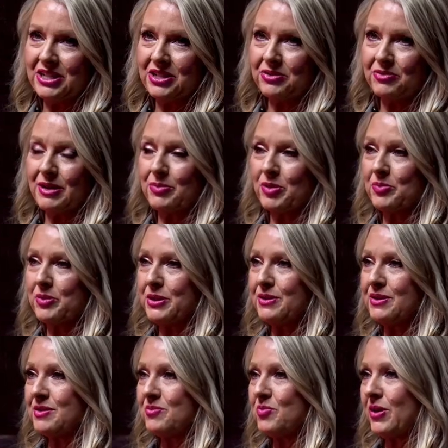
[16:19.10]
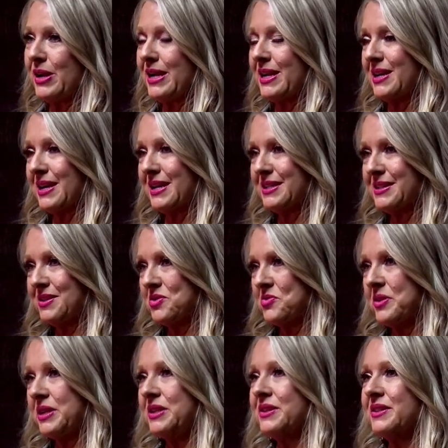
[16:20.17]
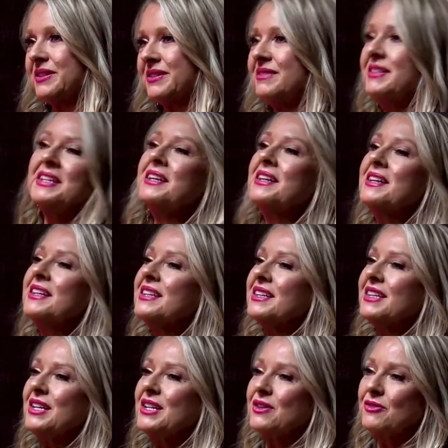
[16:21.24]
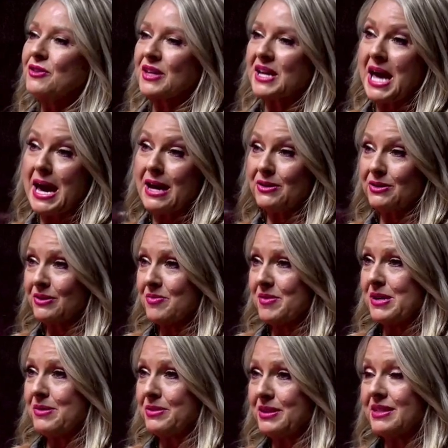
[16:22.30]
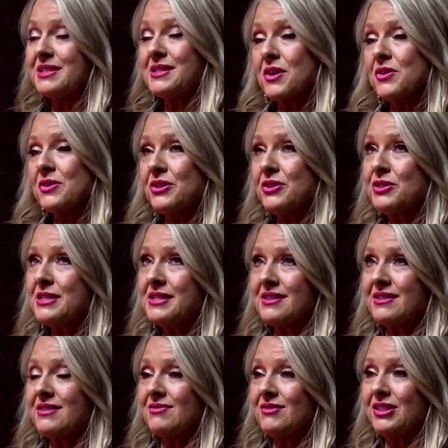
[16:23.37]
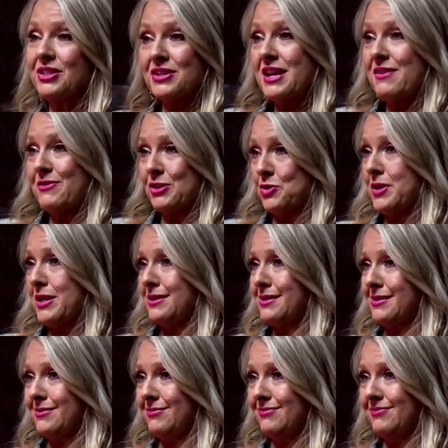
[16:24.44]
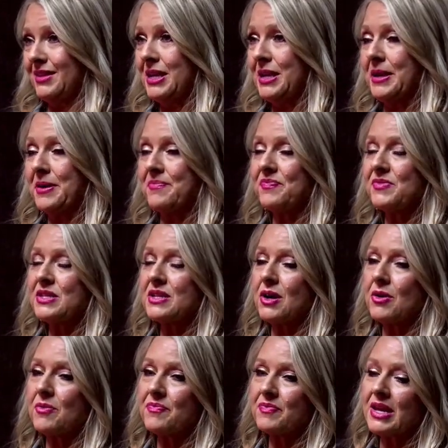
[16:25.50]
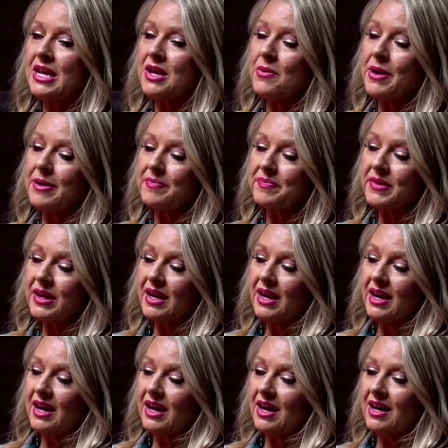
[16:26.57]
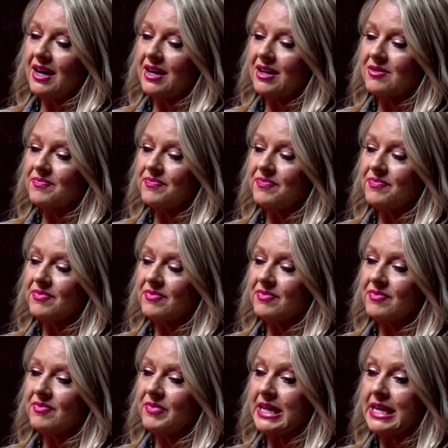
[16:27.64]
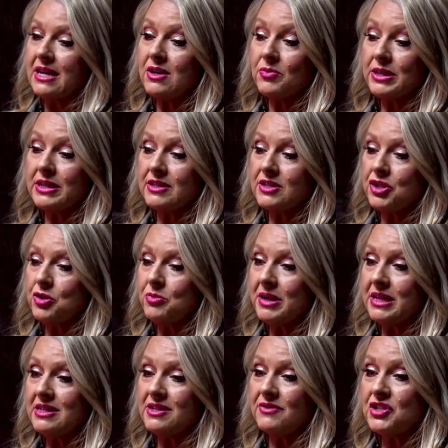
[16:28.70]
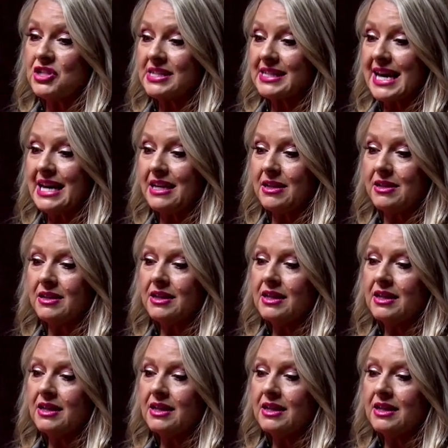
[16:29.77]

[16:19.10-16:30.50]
your rubber boots and breaking ice in the winter and, you know, for the cattle to be able to. So you just, you didn't have a choice, yeah. you know? So anyway, um, but yeah, within two months of just kind of